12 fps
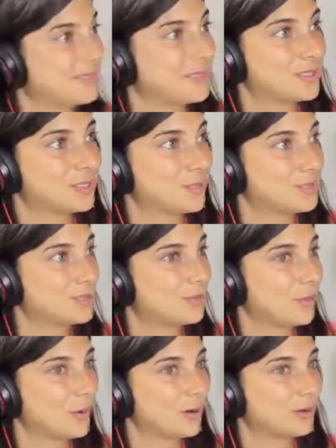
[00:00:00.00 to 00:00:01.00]
Search
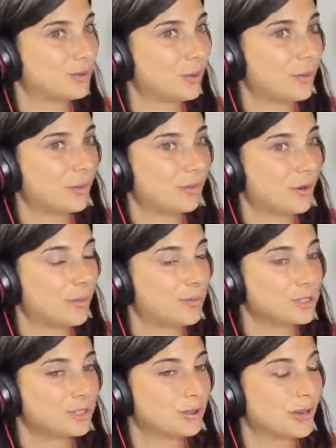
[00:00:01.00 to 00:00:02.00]
for local
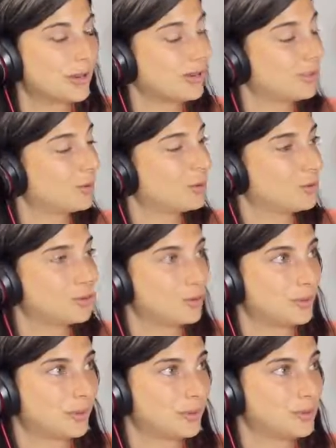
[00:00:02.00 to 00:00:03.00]
farmers in your area, local
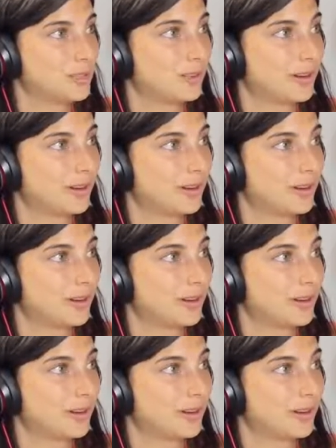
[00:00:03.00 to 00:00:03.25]
distributors in your